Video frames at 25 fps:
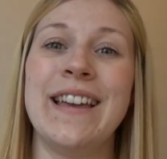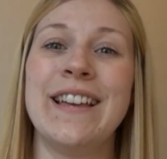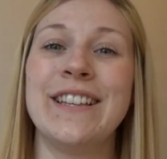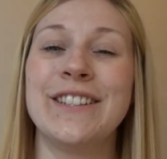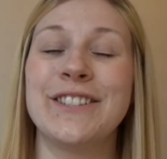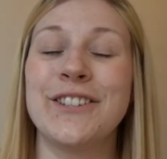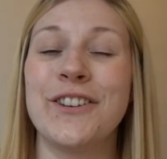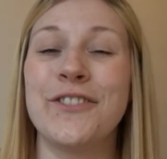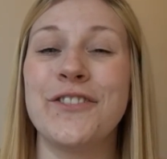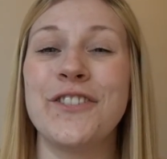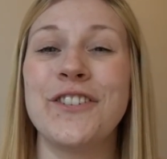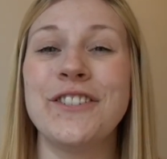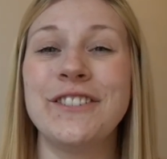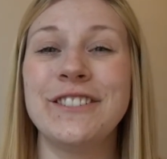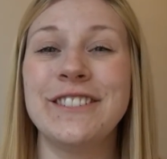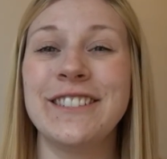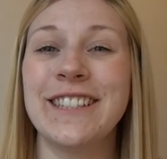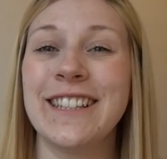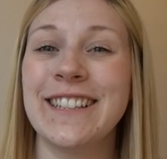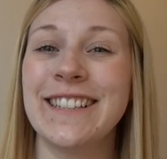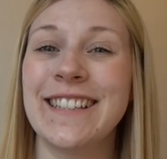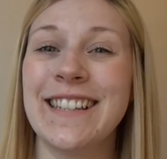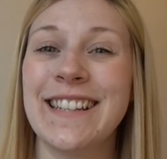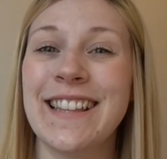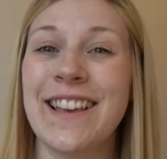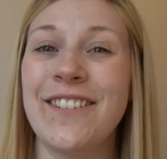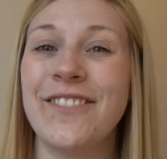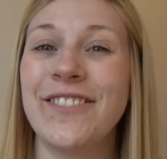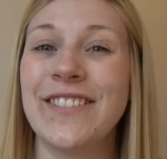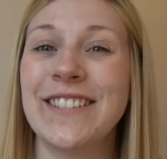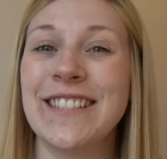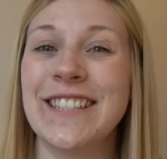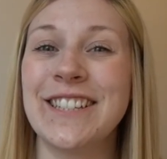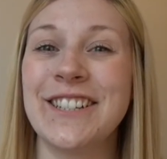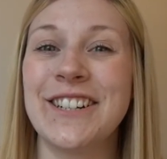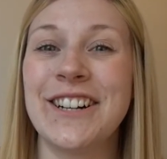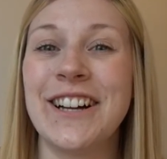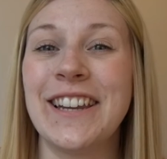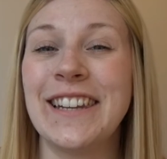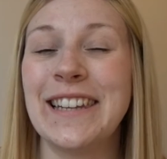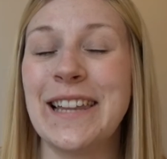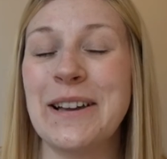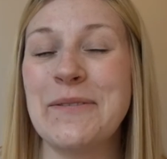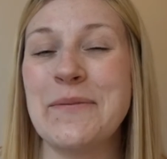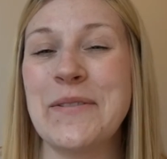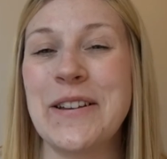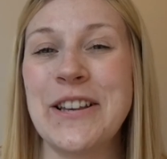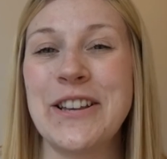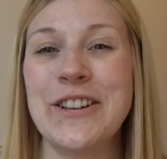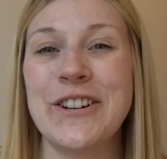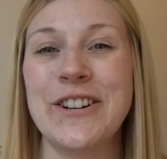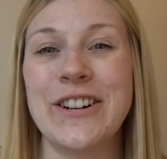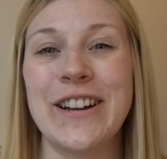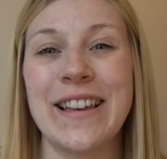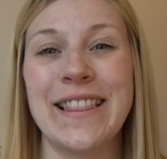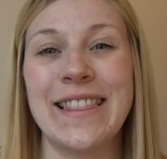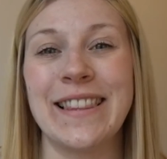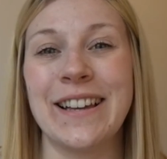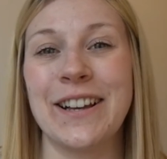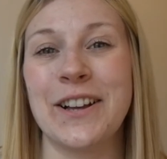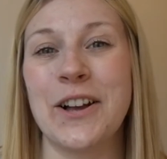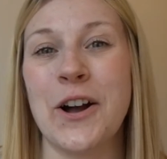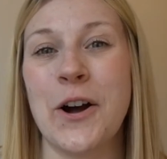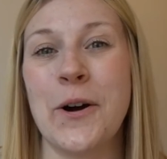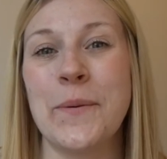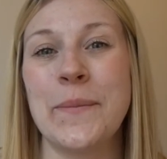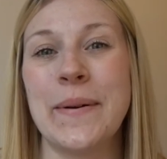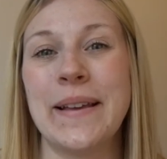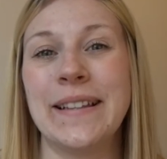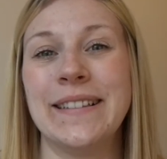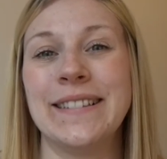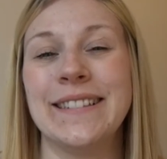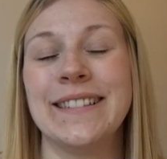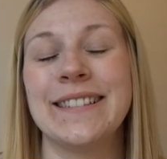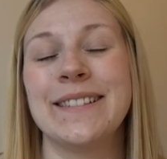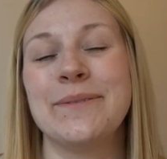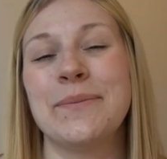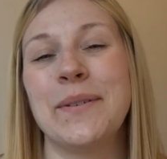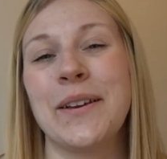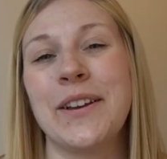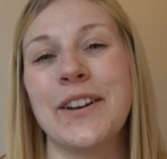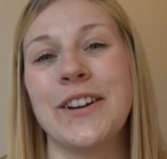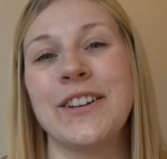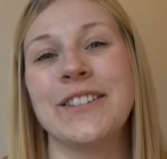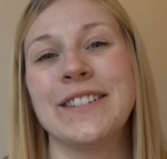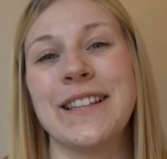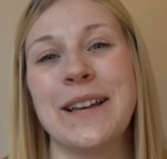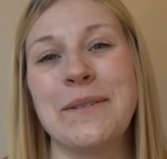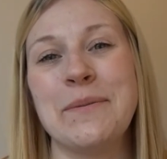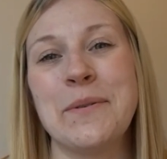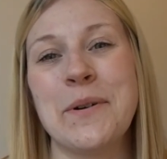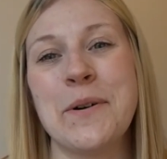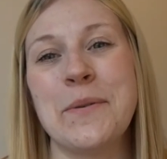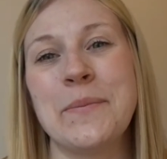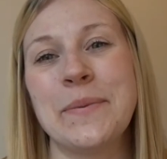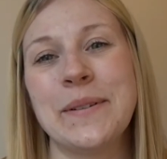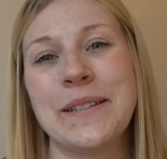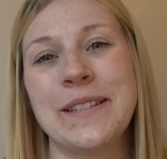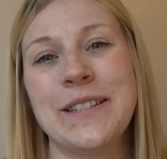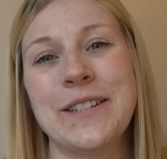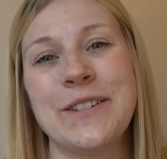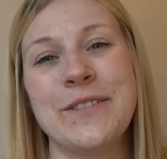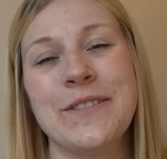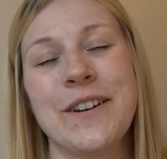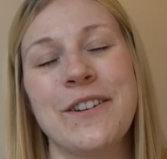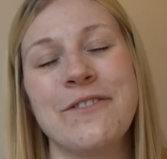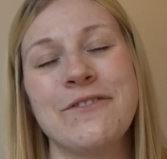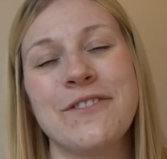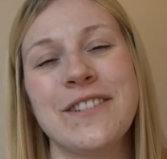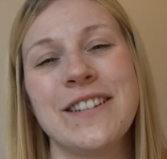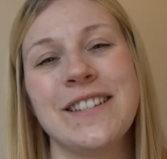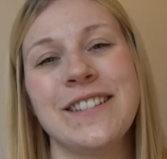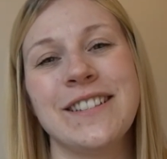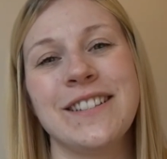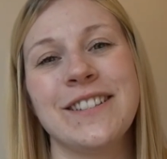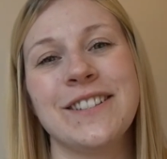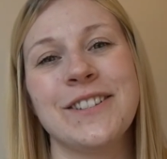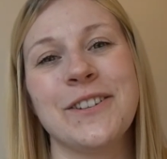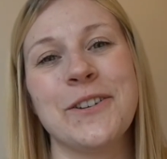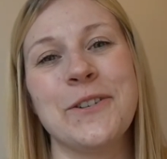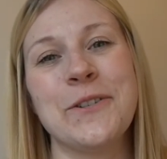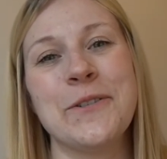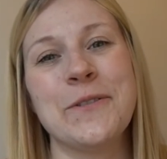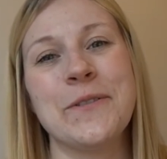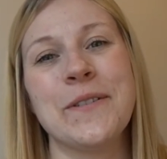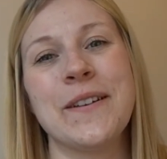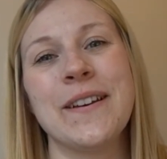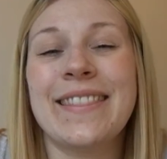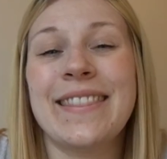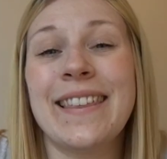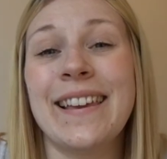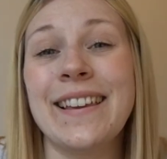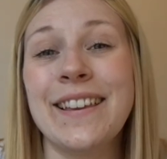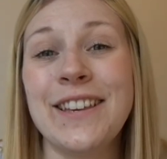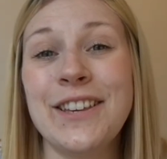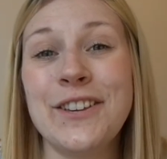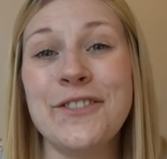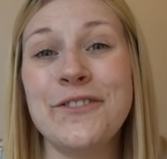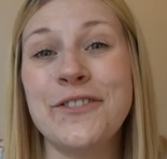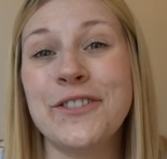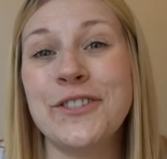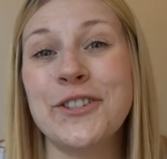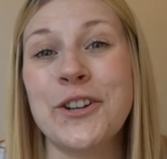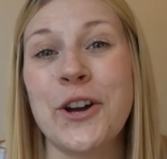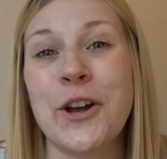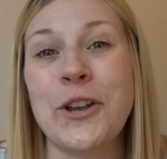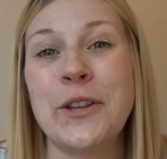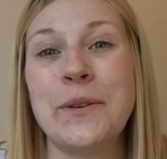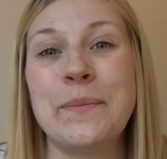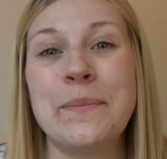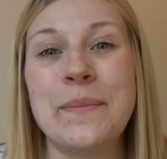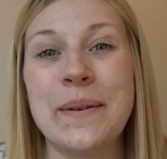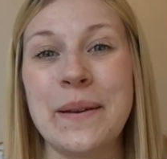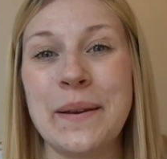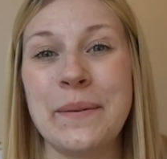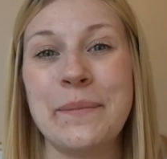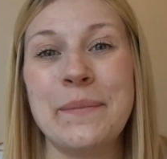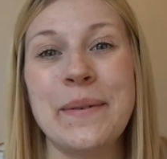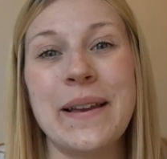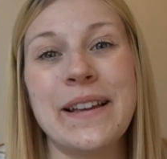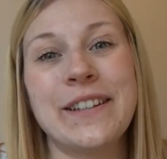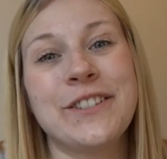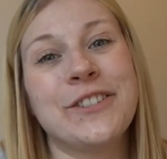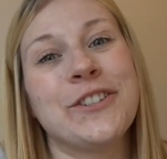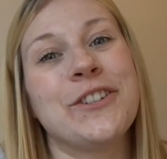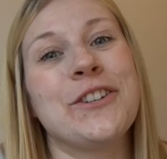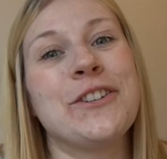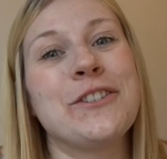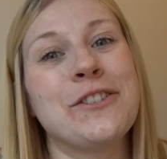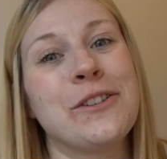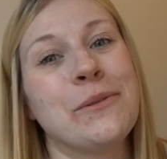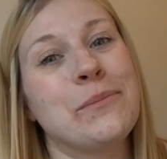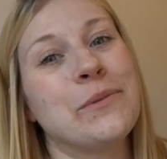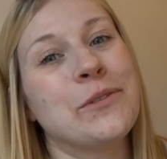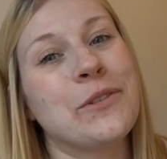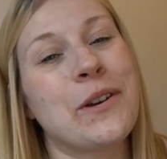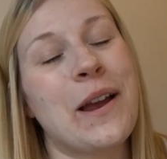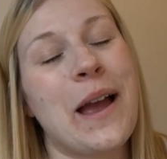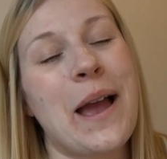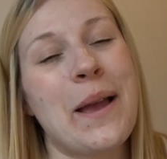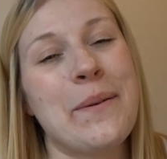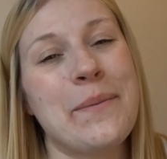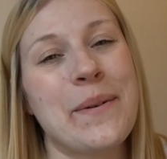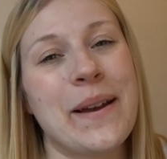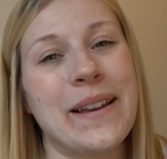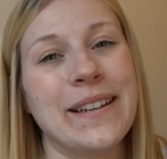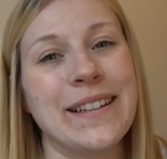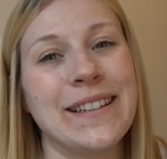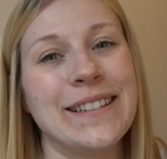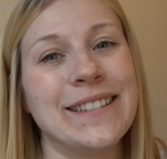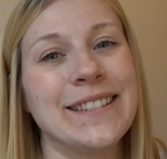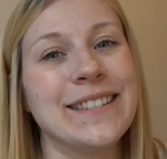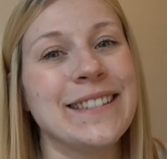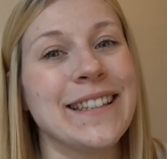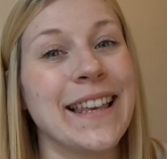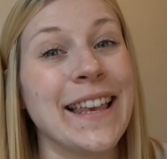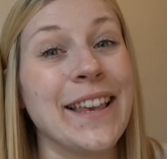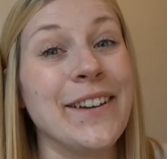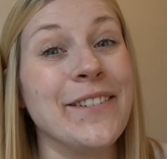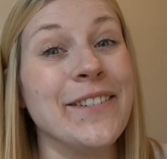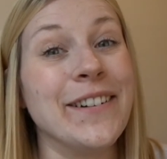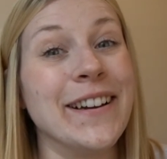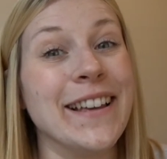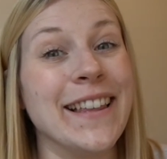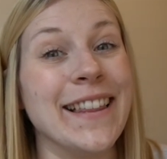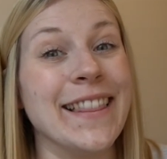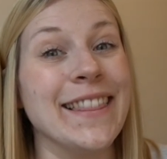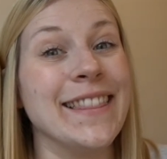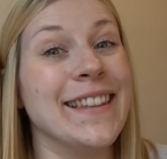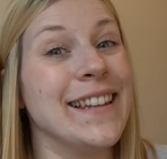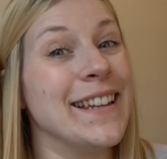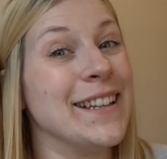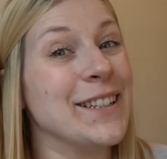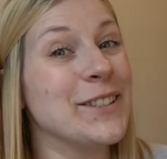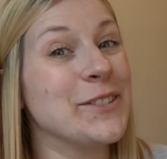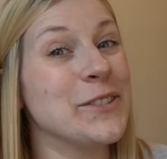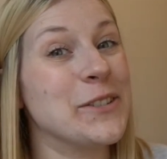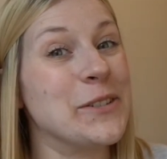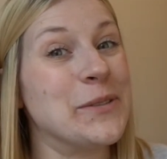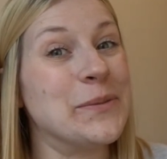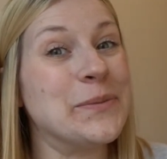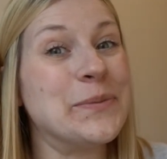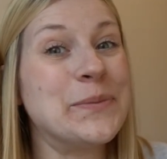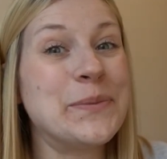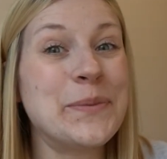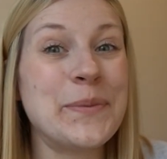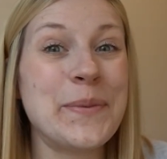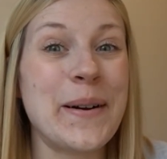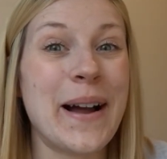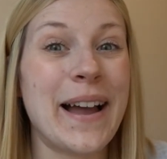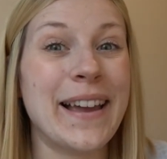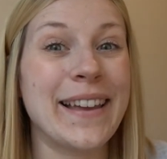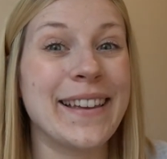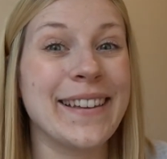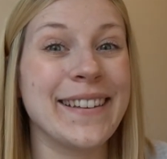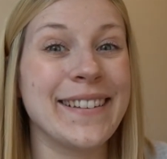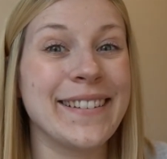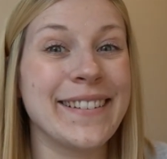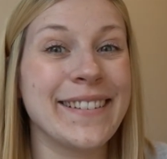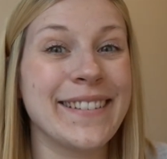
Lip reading: So if you're interested in that video, let me know in the comments because I'm hoping to do that real soon. Thank you for joining me. Make sure you subscribe and I'll see you in the next one. Bye.